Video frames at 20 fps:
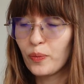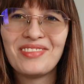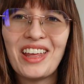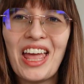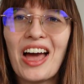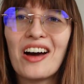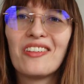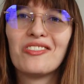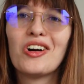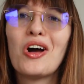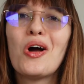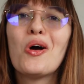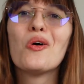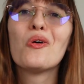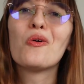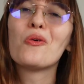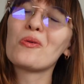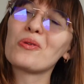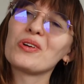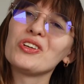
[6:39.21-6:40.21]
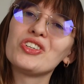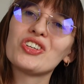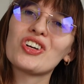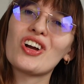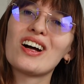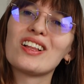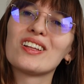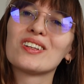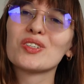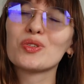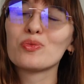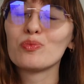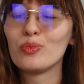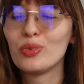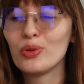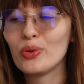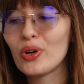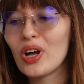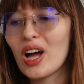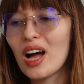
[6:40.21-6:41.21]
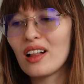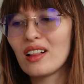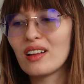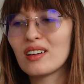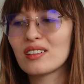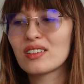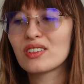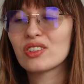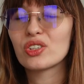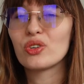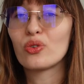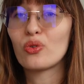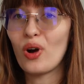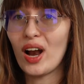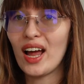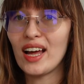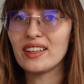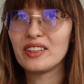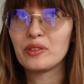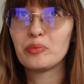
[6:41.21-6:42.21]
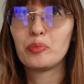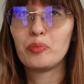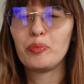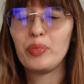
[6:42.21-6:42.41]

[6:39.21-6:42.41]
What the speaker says: They have orange colors, blue colors, red,